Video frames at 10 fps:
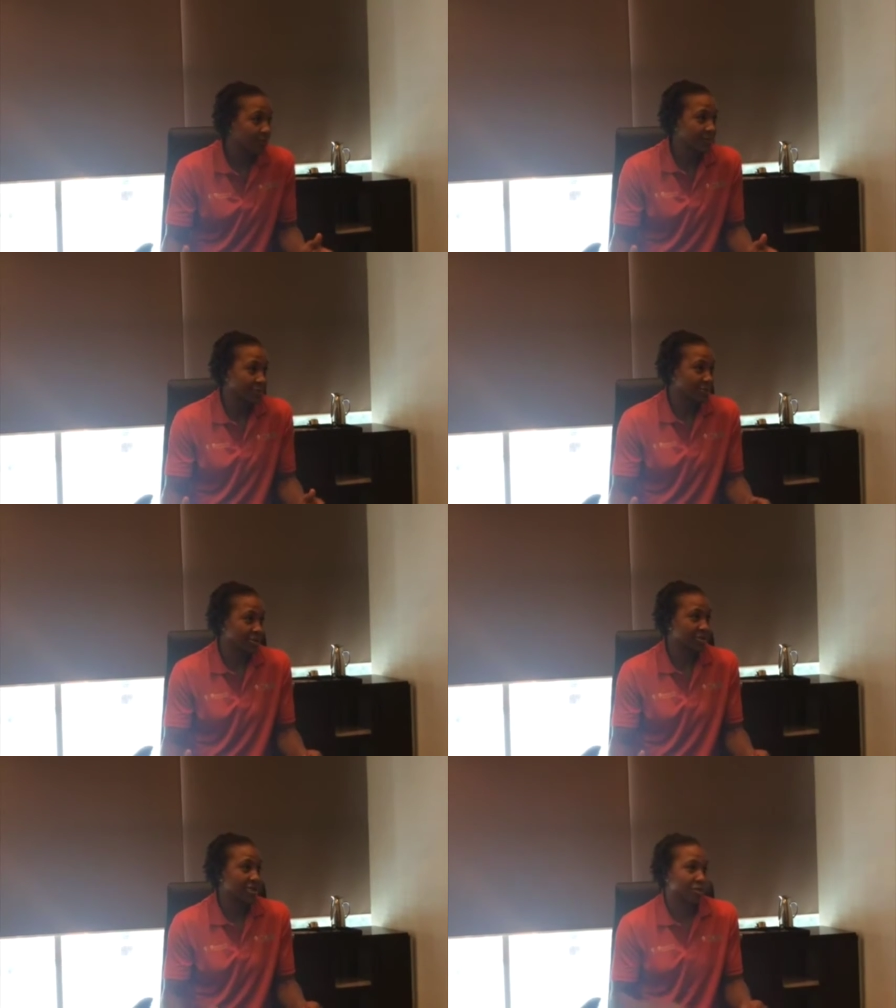Really, okay.
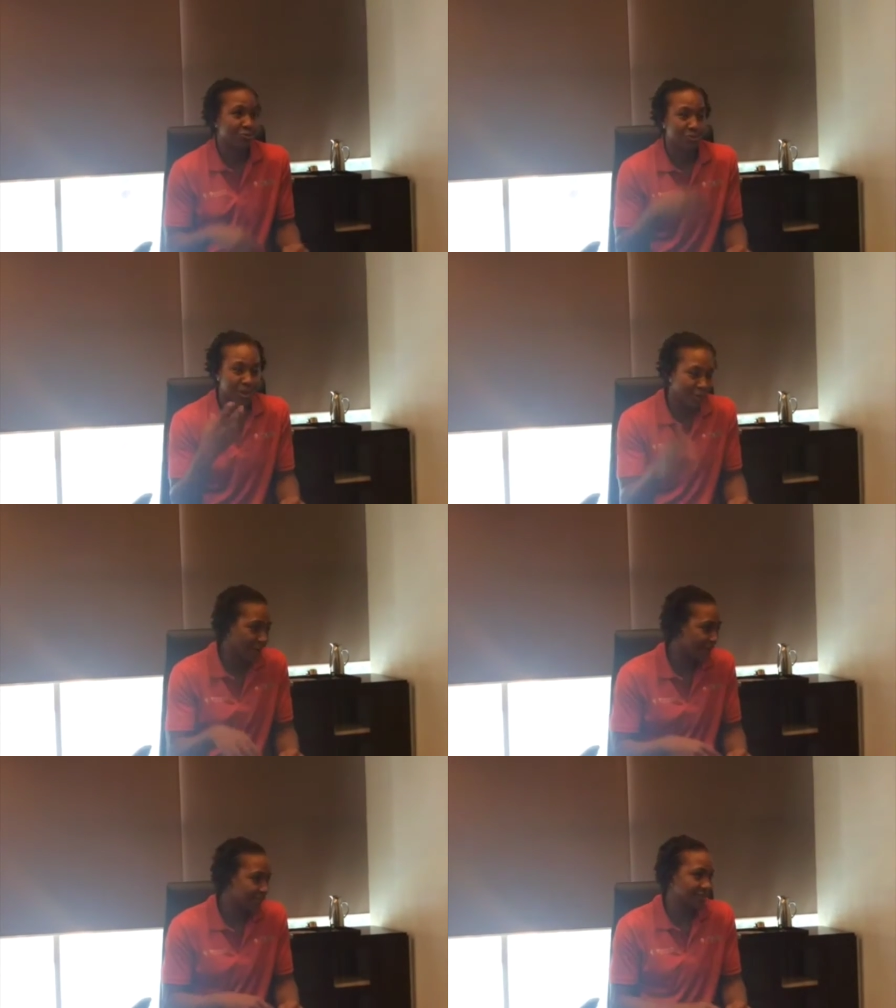just I threw my
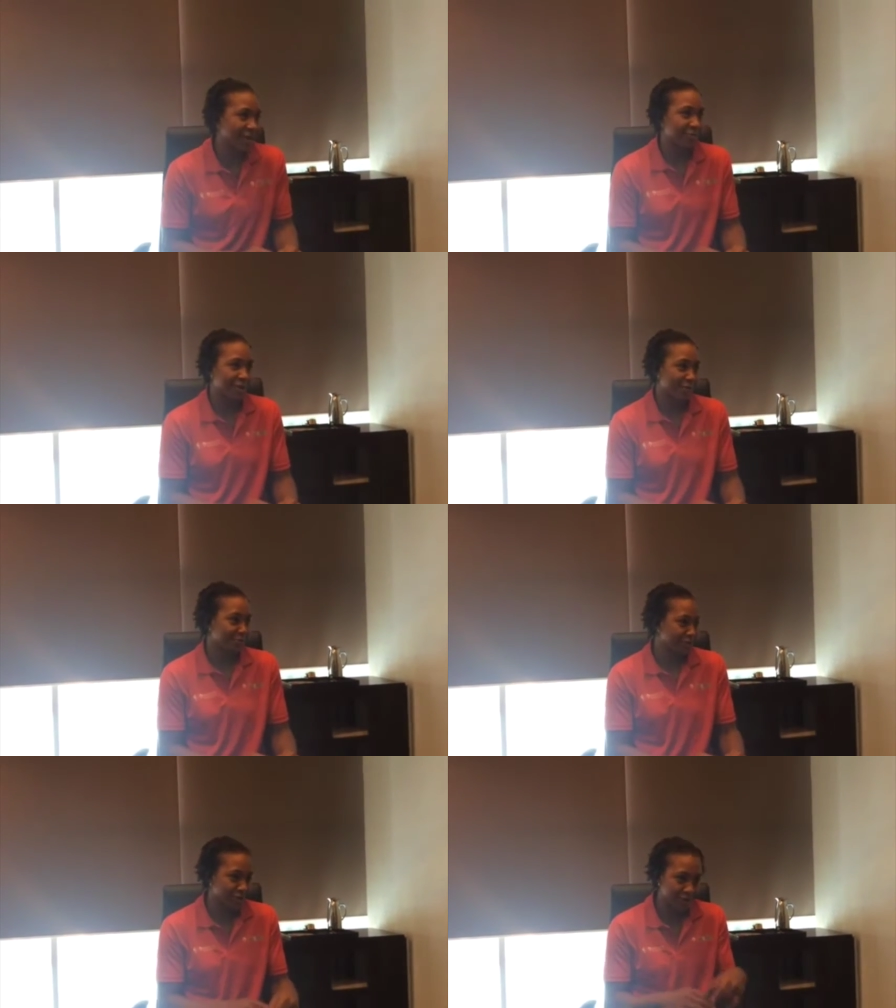hearing aids out when I
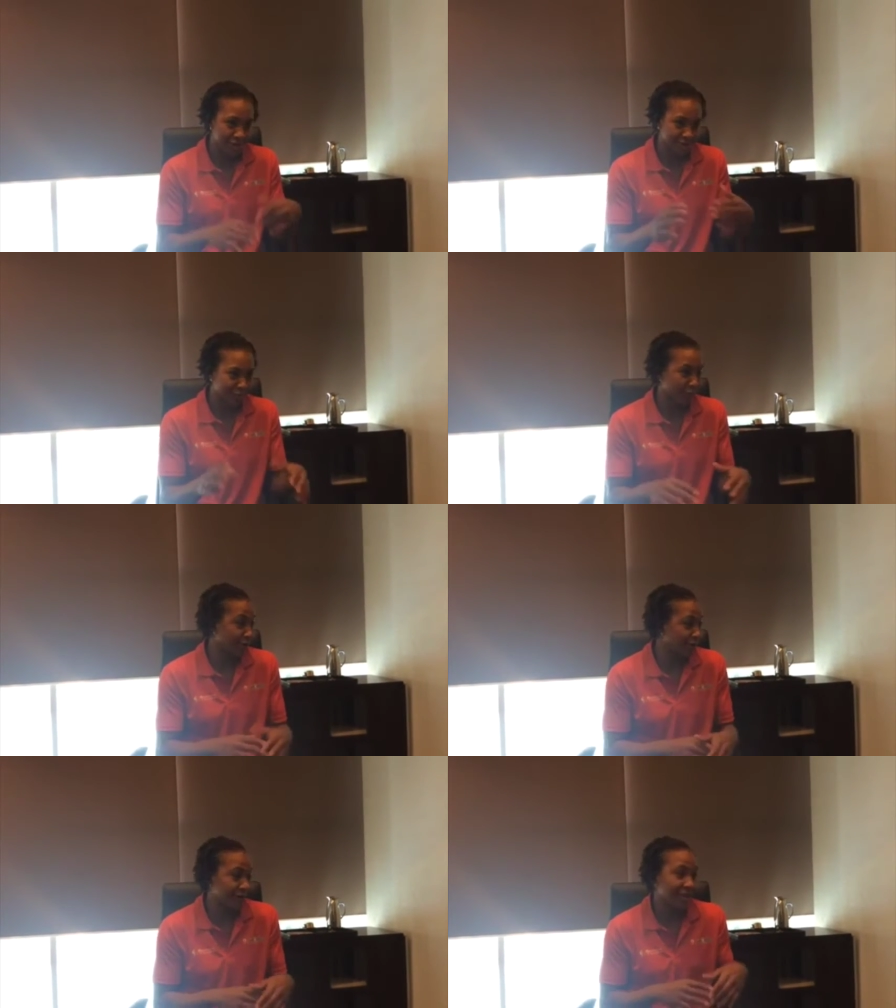was young. I just
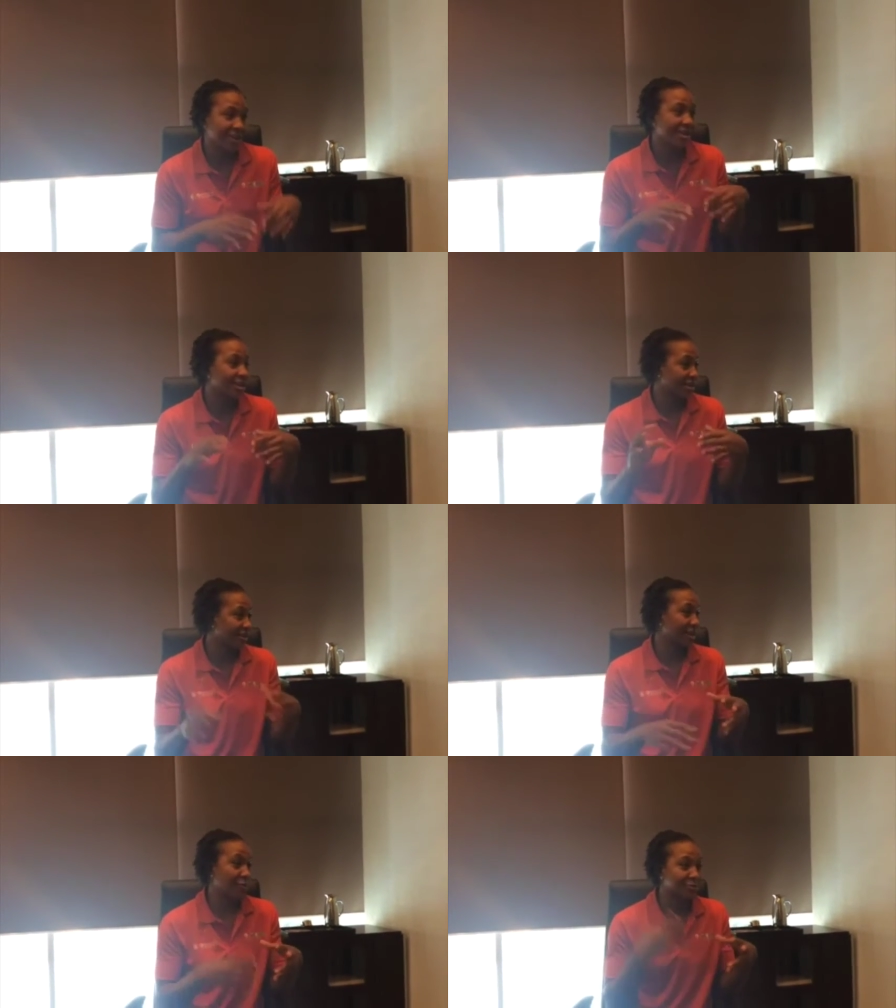wanted to fit in, and
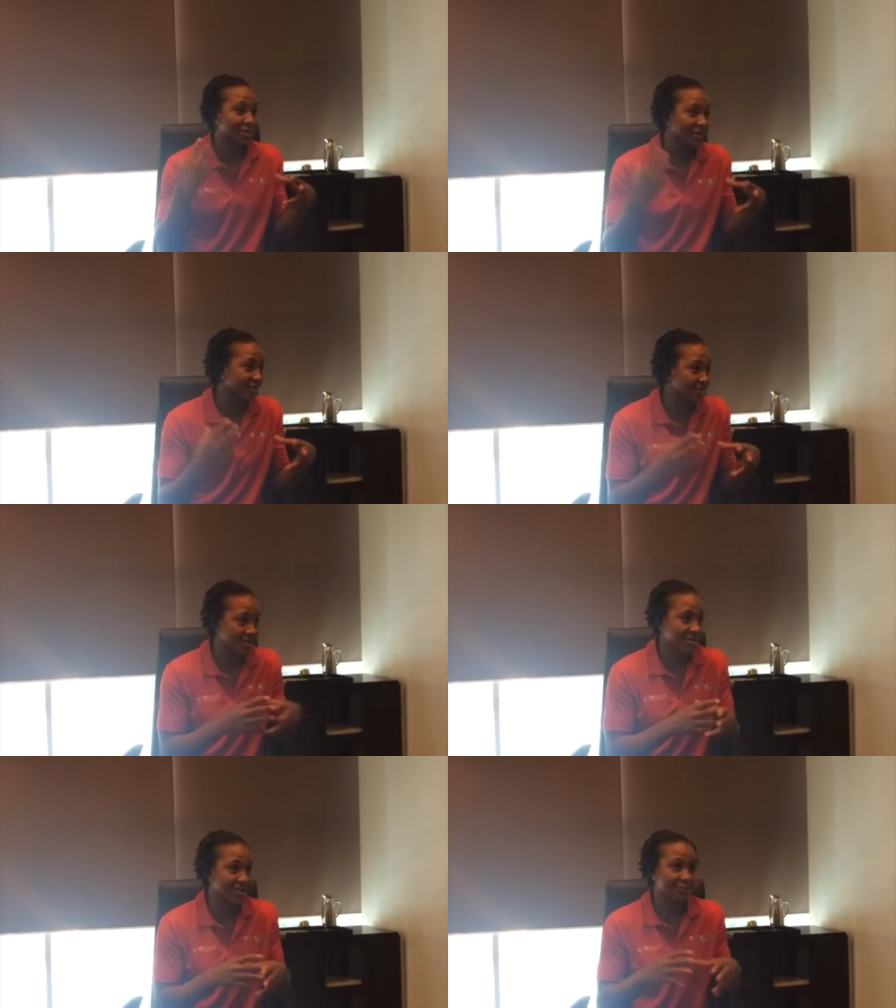that was like the
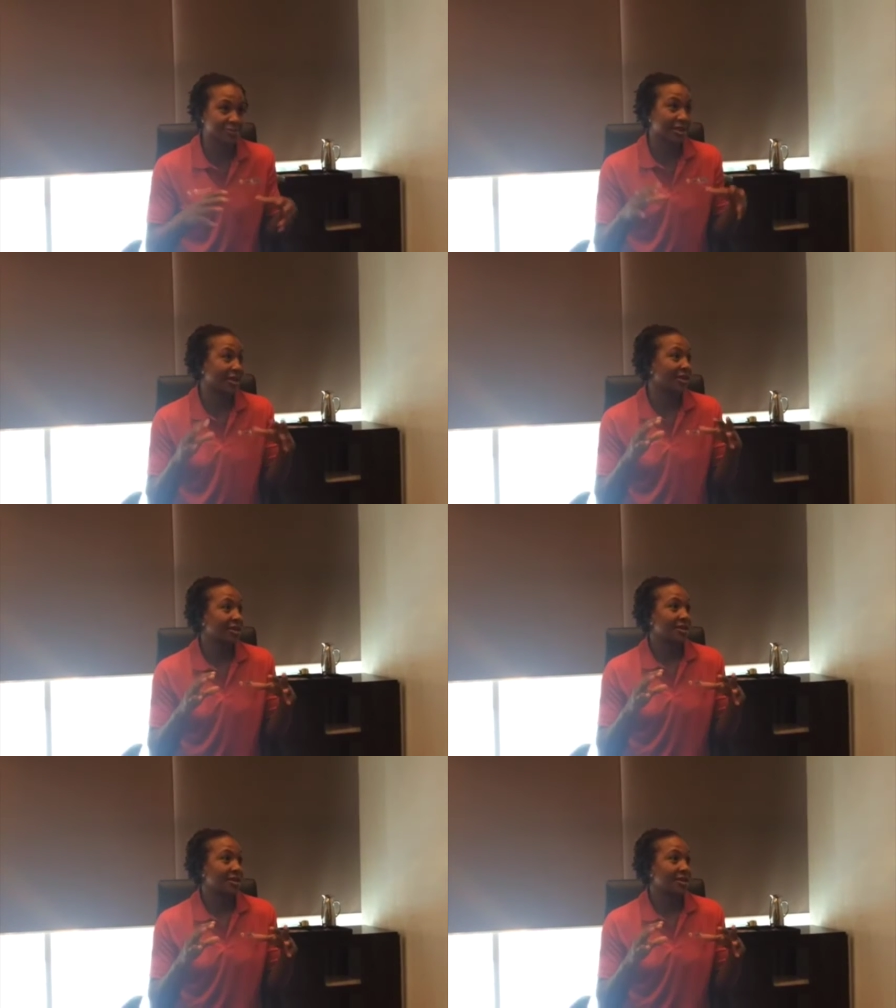thing that was like